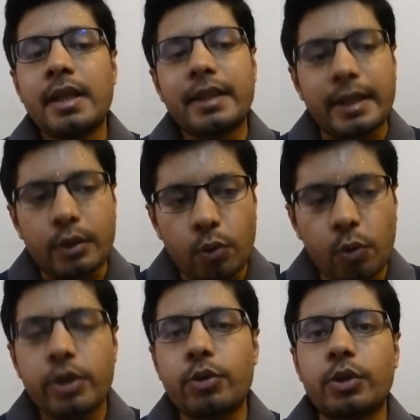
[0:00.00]
then
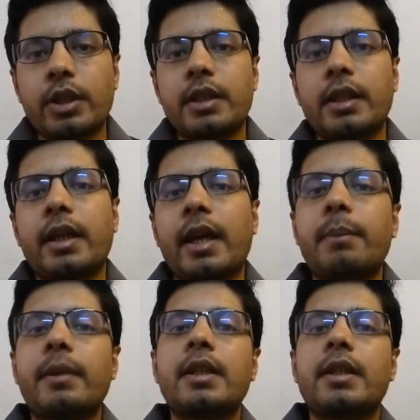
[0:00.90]
go into theta
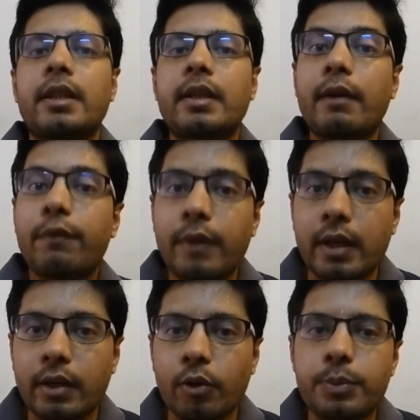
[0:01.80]
and meditate. Have
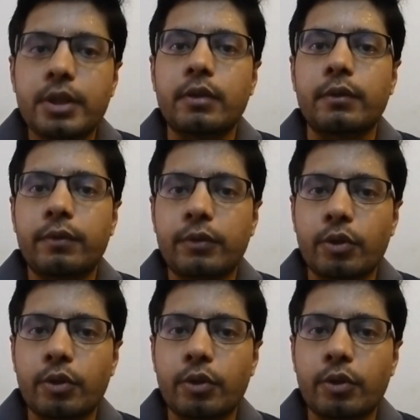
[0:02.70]
fun, observe.